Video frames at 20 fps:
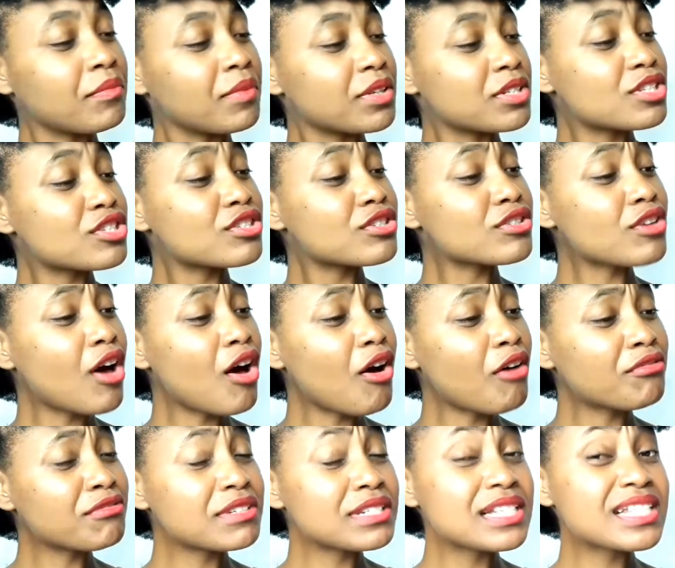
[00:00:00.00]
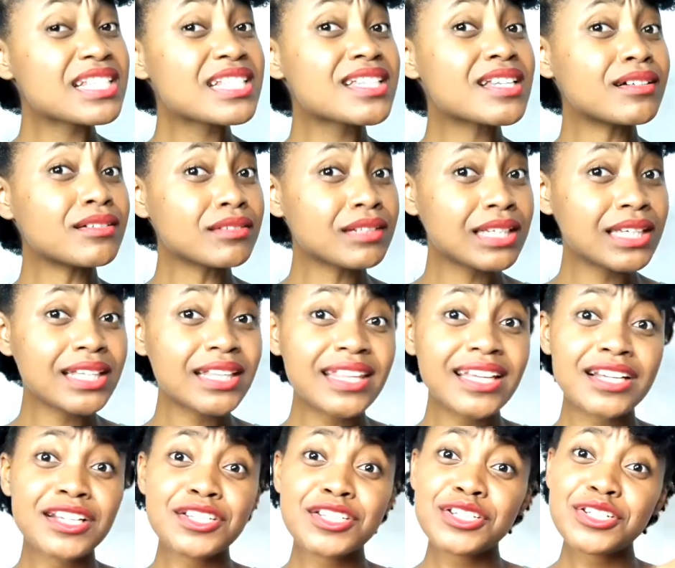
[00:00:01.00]
soft, silky,
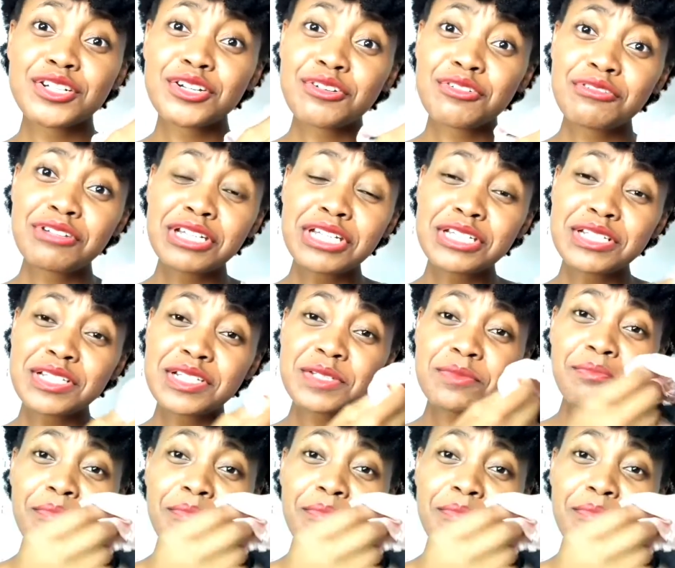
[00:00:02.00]
luxurious